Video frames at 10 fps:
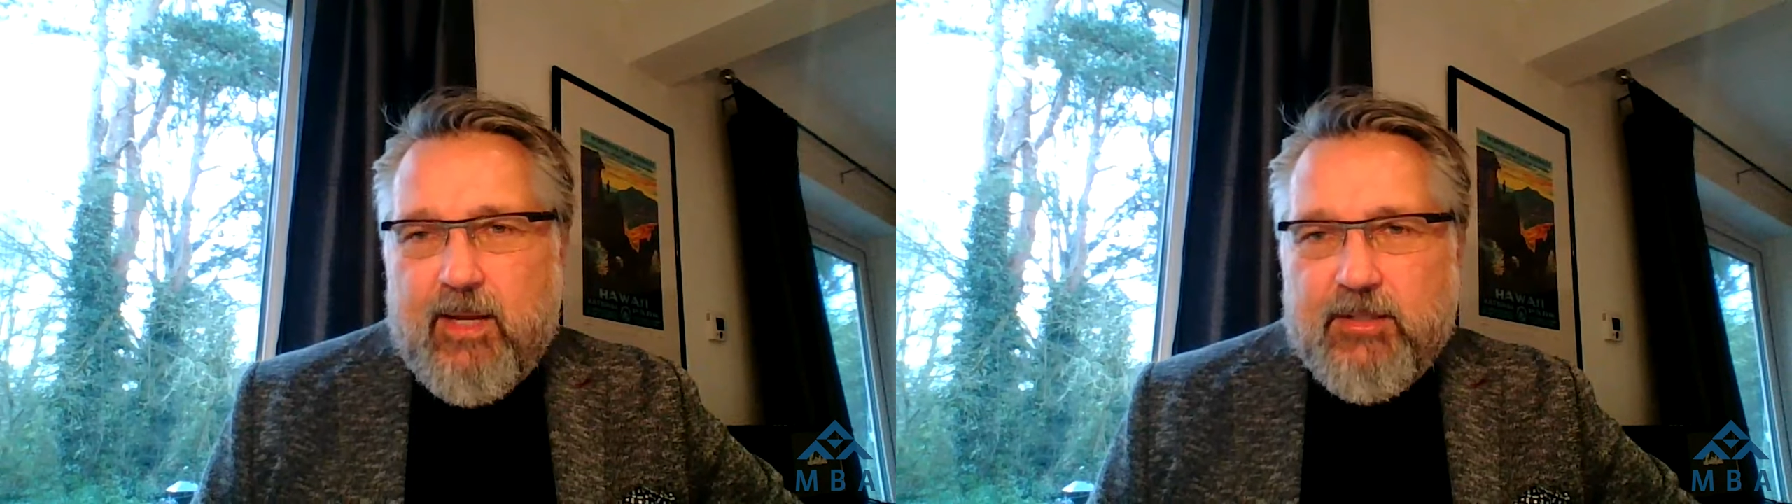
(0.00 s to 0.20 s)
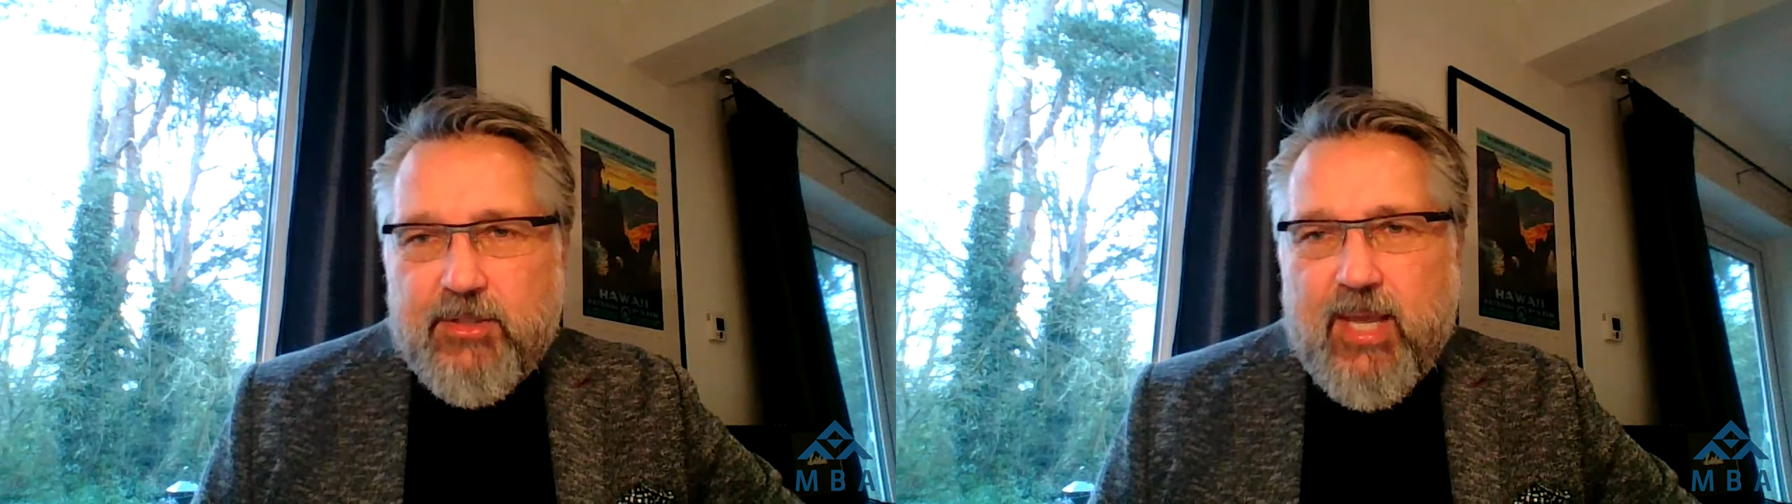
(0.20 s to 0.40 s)

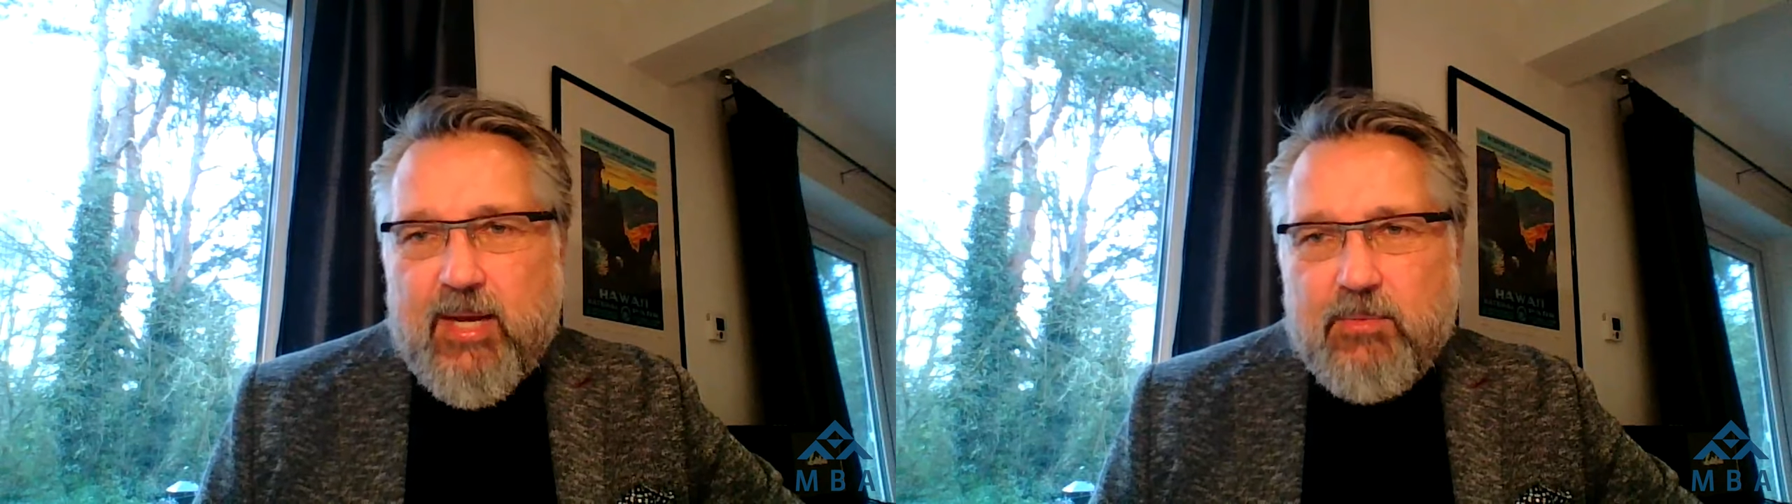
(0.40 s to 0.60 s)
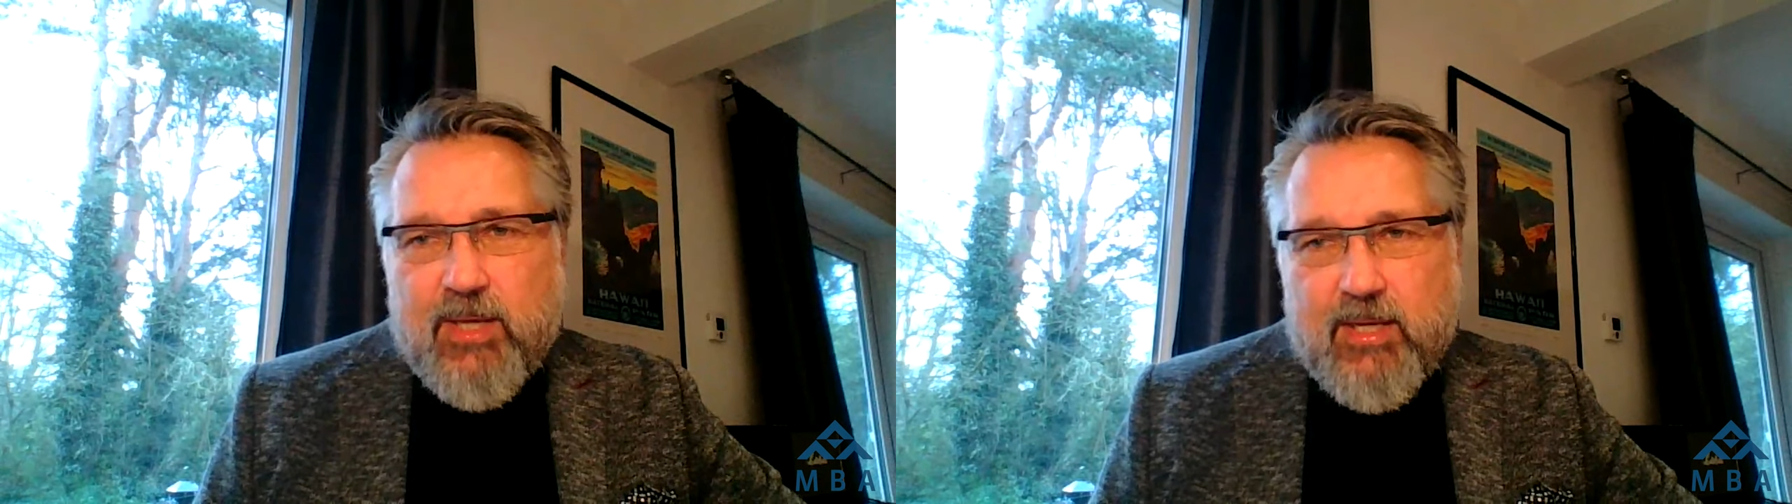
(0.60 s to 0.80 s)
and
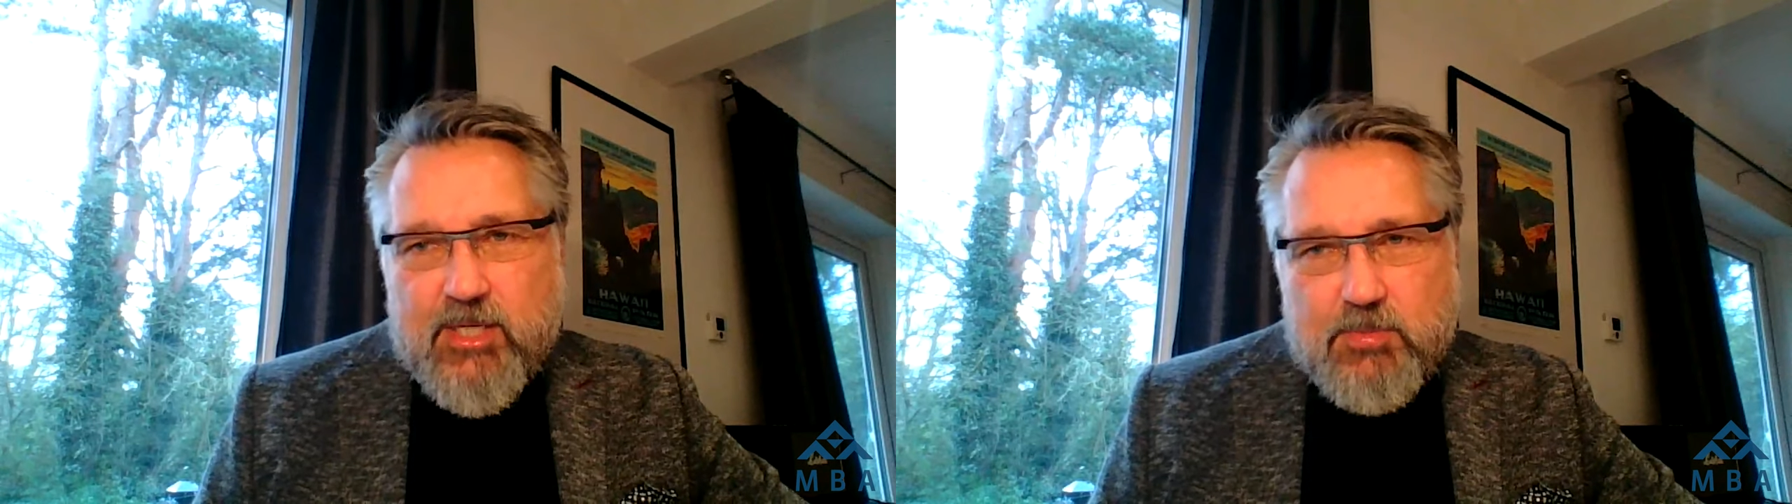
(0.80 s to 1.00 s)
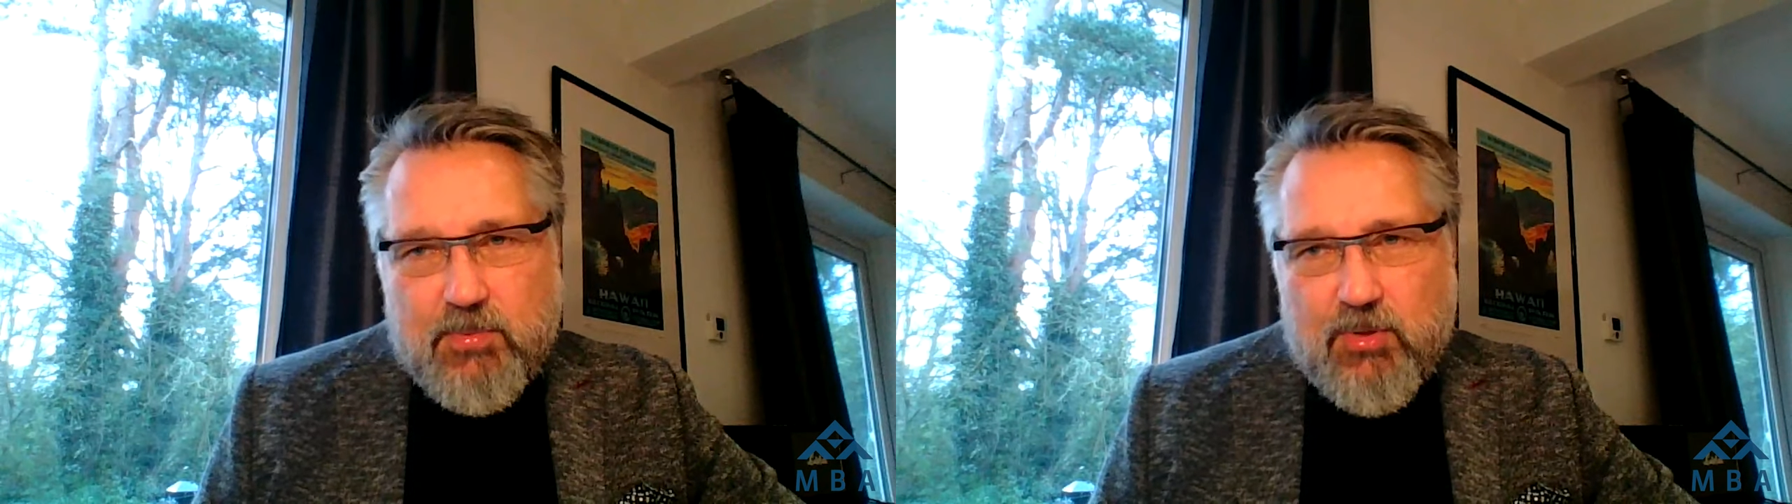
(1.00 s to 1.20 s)
together we can
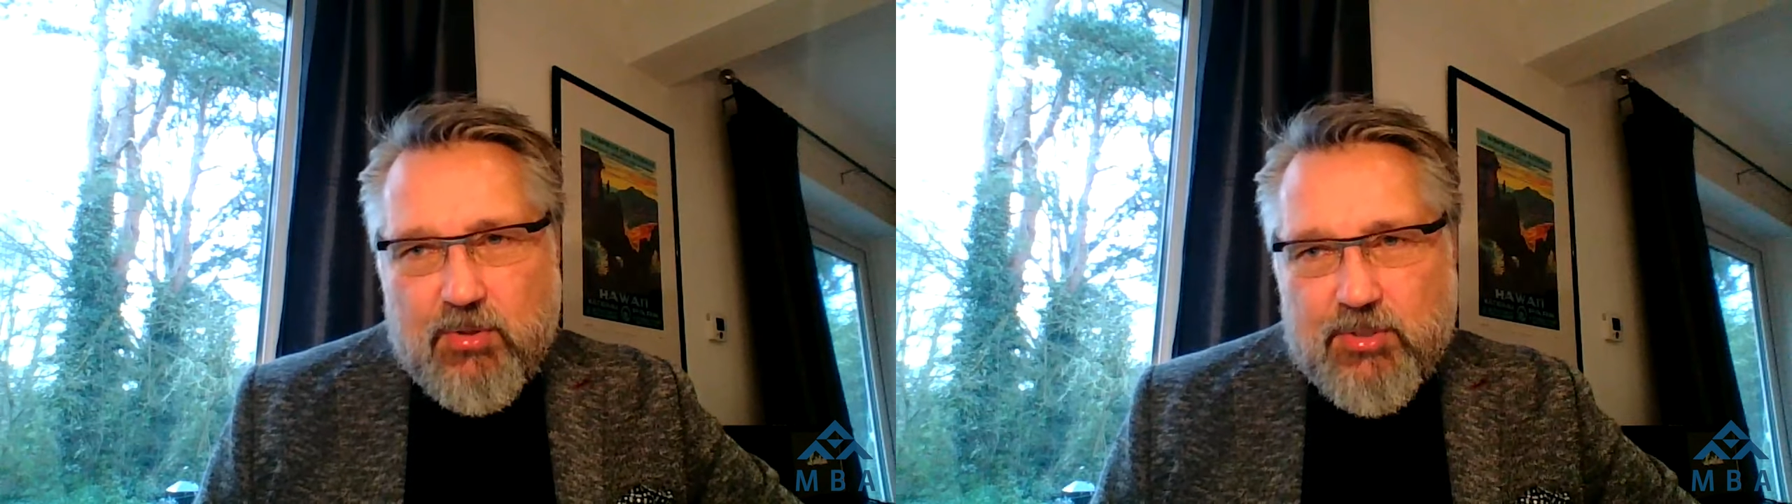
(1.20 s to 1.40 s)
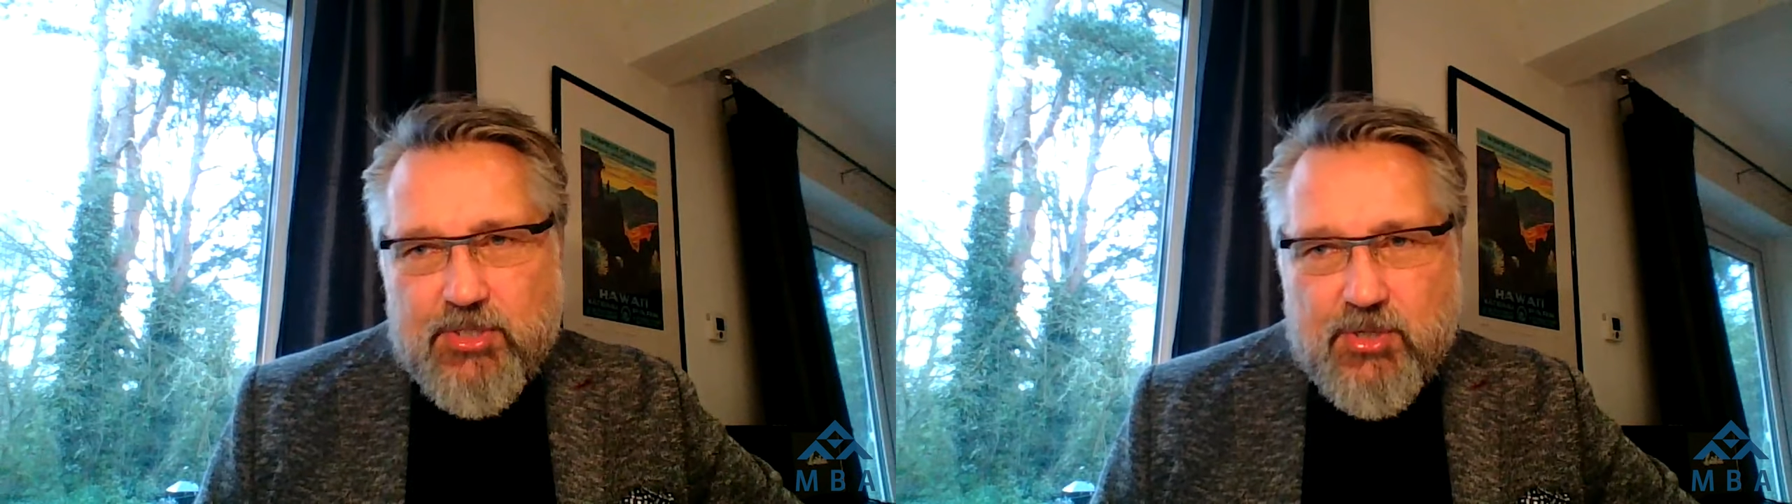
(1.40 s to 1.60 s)

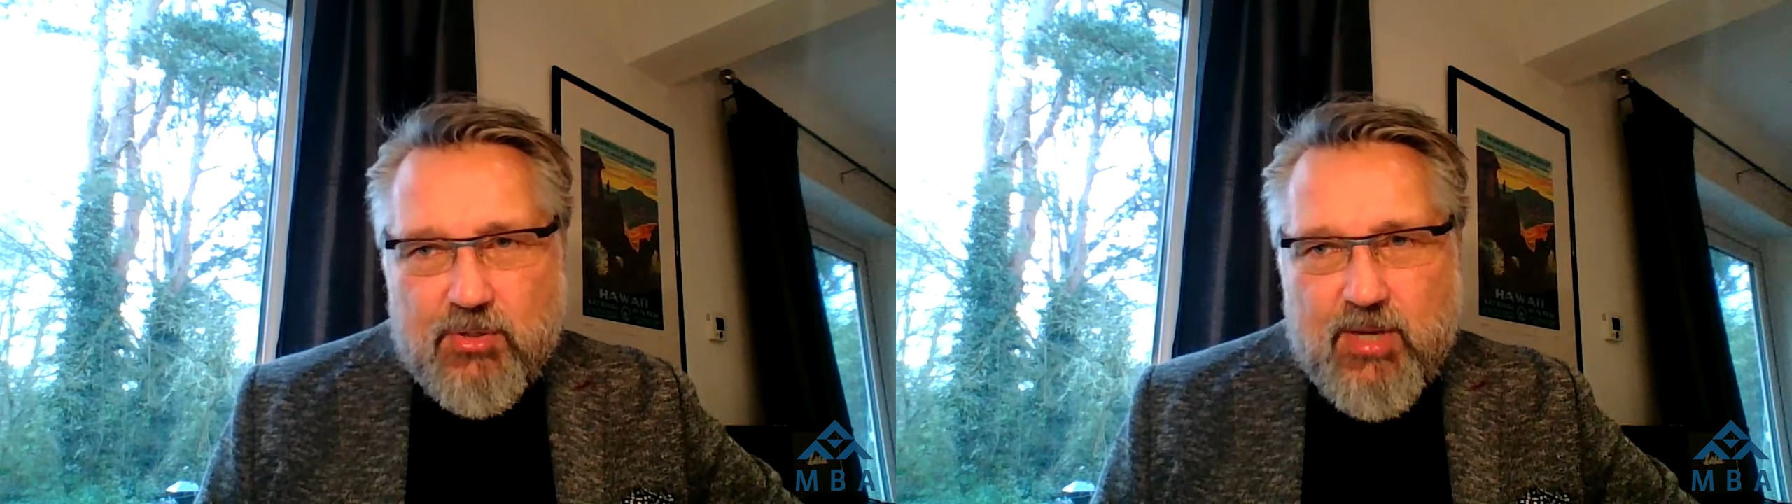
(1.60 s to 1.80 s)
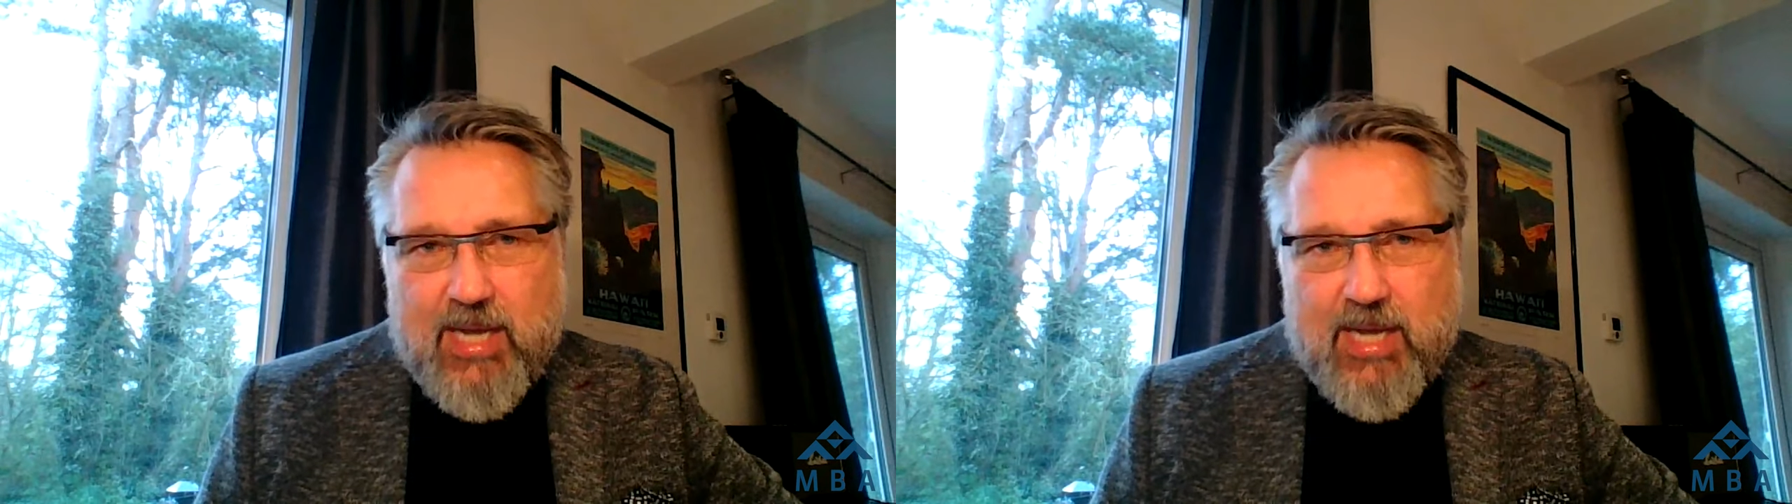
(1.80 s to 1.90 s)
explore this whole